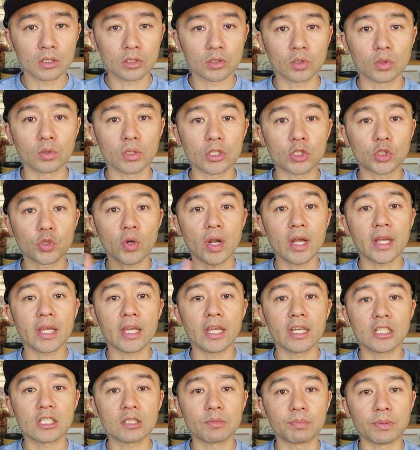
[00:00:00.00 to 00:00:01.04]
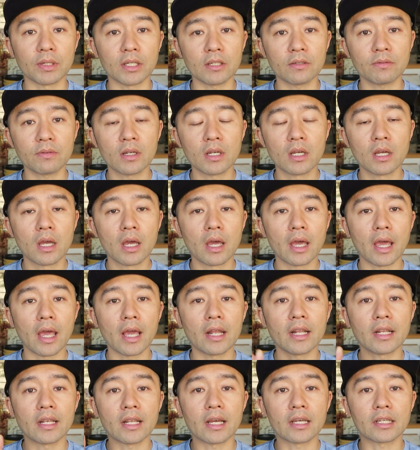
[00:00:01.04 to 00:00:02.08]
So the dry aged beef
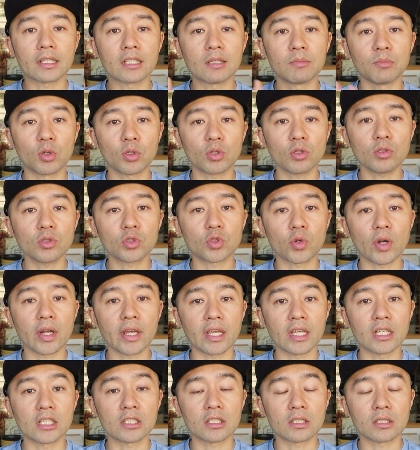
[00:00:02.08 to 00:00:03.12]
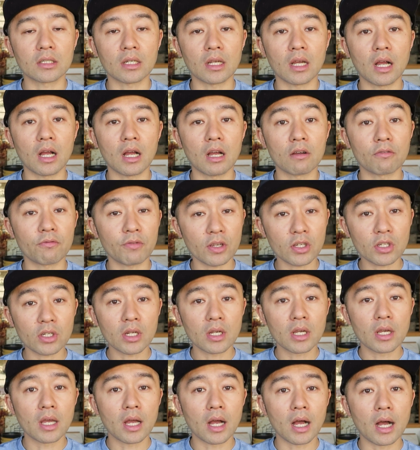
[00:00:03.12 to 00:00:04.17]
and then the himono, dry aged uh, fish,
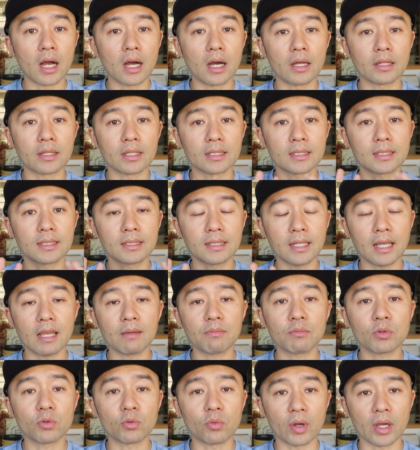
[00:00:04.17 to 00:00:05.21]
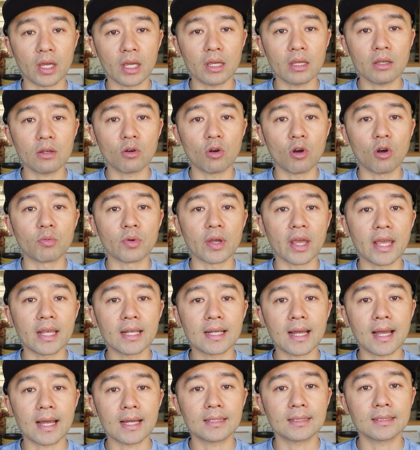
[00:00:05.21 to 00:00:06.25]
are the same way of
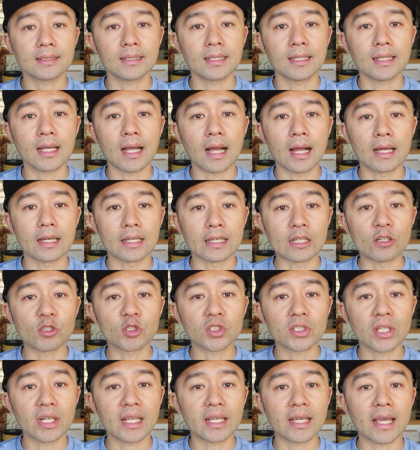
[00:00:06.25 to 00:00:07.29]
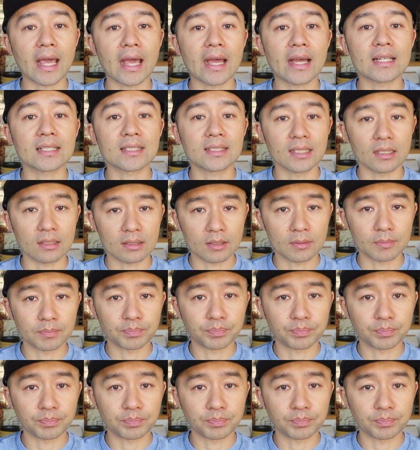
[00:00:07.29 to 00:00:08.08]
enhancing uh, inosinic acid.